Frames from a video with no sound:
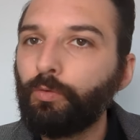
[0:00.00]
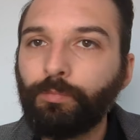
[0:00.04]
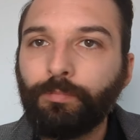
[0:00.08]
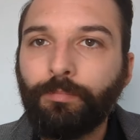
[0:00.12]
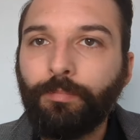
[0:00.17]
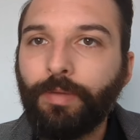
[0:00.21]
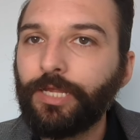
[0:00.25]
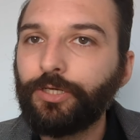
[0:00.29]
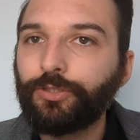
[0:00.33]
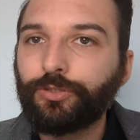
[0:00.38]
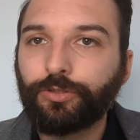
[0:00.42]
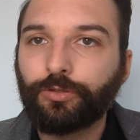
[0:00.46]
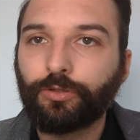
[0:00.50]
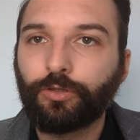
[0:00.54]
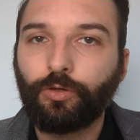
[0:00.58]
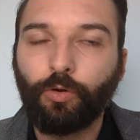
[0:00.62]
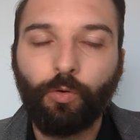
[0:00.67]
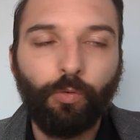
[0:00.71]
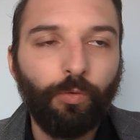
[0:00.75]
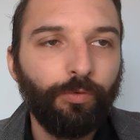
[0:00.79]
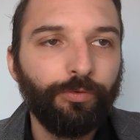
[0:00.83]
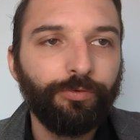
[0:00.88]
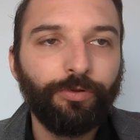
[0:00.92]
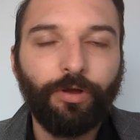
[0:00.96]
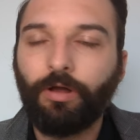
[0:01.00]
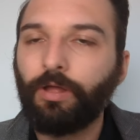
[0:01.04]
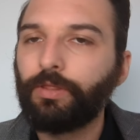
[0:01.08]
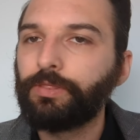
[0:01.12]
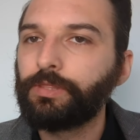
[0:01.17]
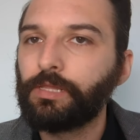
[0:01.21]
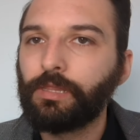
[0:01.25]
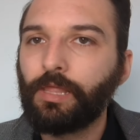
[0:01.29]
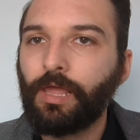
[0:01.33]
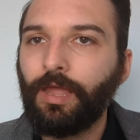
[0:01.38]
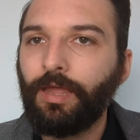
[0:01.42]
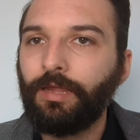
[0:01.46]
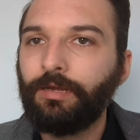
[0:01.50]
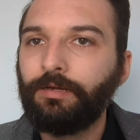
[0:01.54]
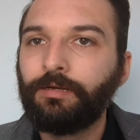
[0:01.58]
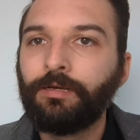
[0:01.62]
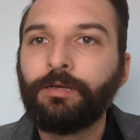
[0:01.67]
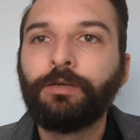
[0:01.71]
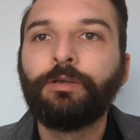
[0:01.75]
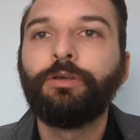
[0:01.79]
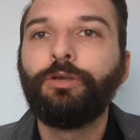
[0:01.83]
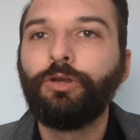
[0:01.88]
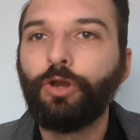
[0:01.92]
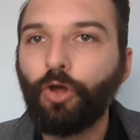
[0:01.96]
major gold on the line,
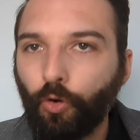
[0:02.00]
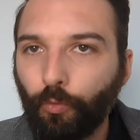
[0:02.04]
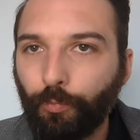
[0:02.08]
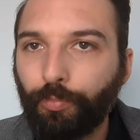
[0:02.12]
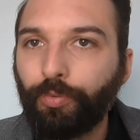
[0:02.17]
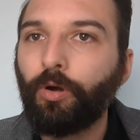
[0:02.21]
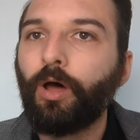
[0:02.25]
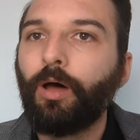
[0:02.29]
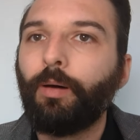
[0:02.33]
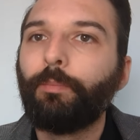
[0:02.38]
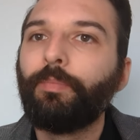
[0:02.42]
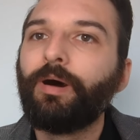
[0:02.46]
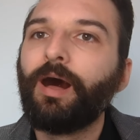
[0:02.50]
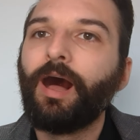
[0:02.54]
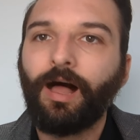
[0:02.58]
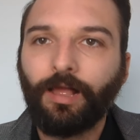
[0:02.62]
no problem.